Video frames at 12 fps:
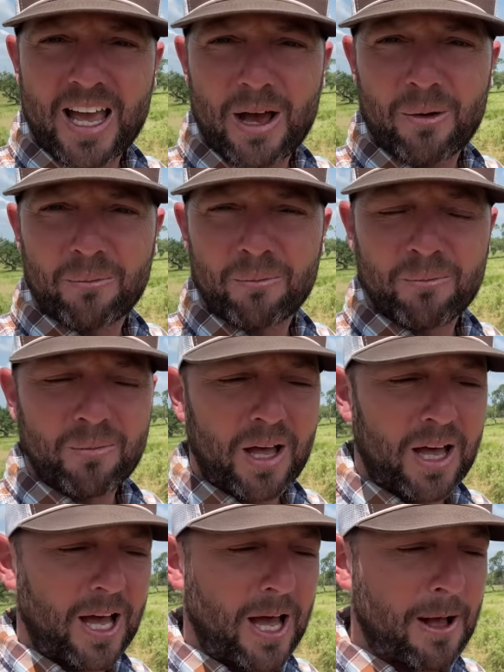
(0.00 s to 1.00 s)
And
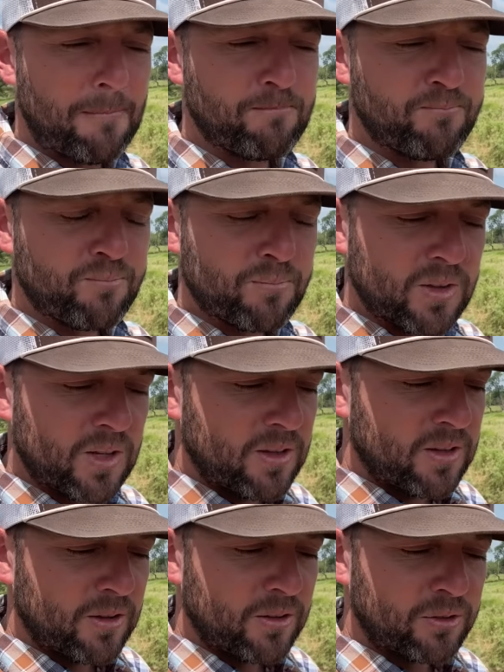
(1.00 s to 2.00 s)
um
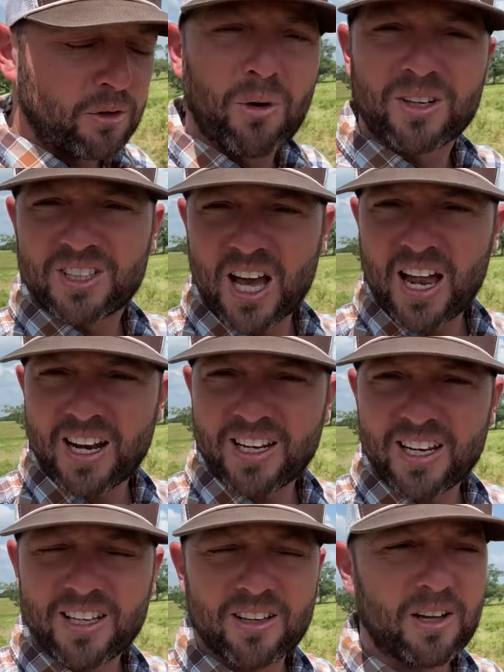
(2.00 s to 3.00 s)
so excited,
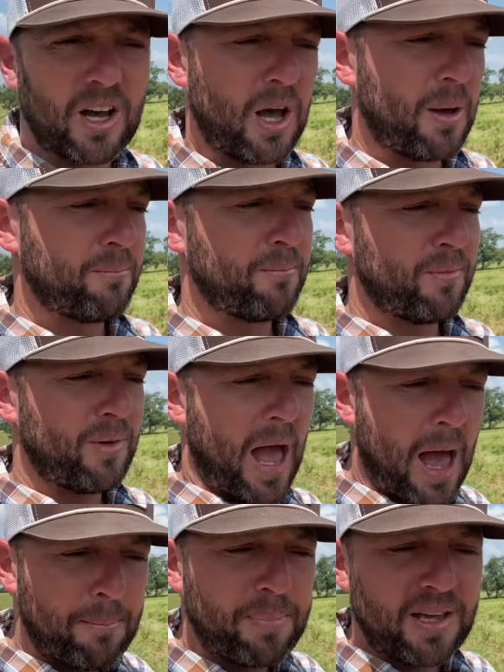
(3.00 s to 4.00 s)
um
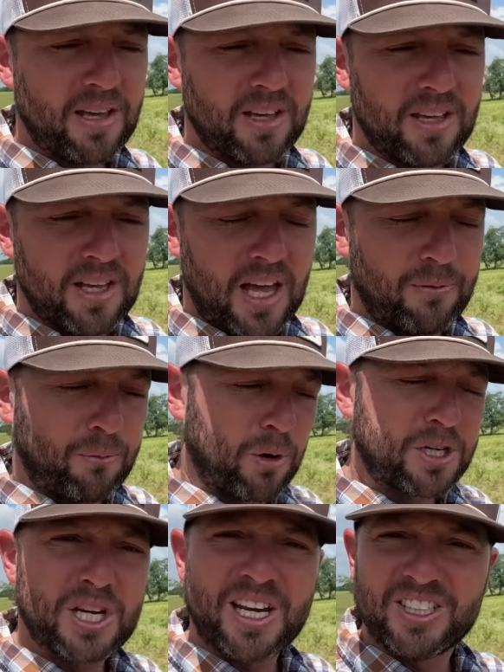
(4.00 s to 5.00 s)
happy and
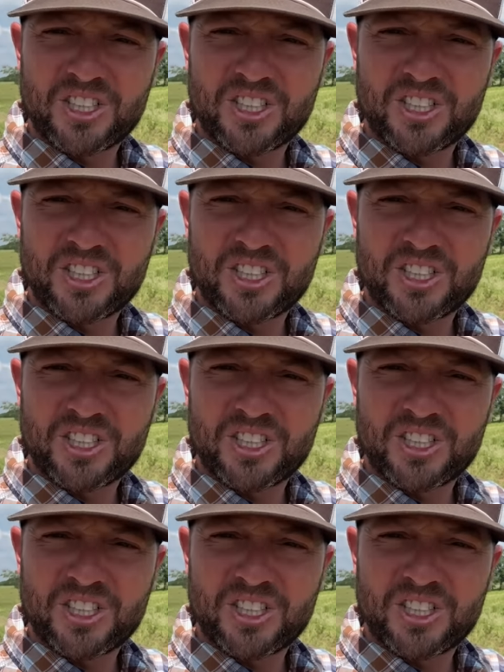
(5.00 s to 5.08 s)
fortunate.